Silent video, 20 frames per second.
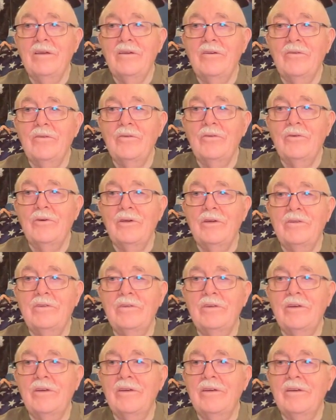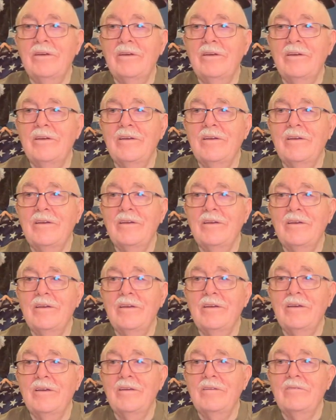which
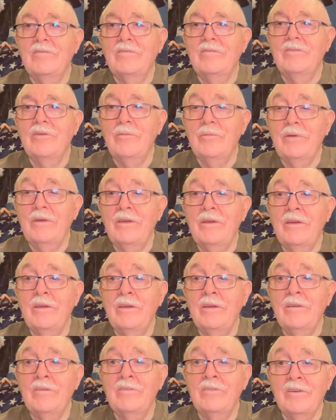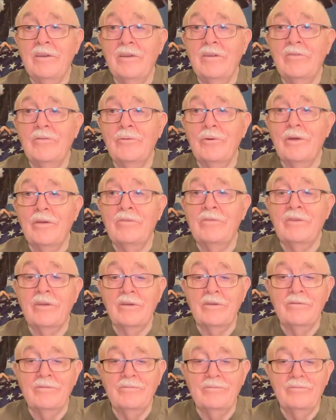to me is interesting.
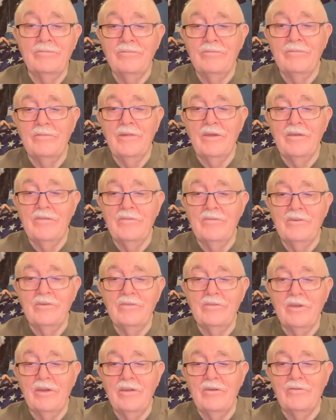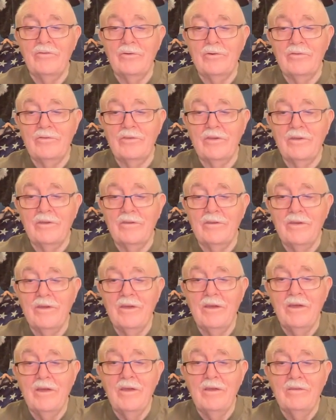It's just interesting.
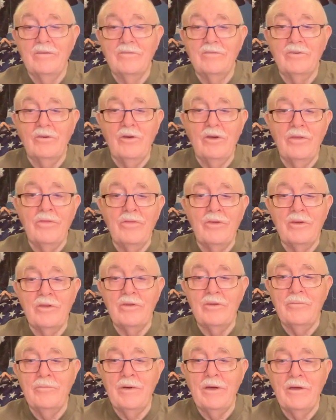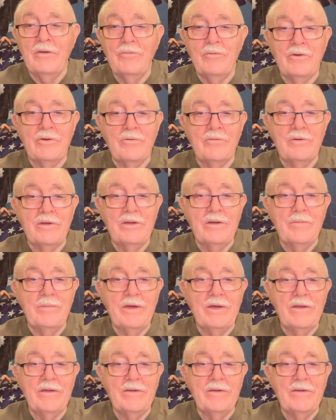So I thought you might want to read about it.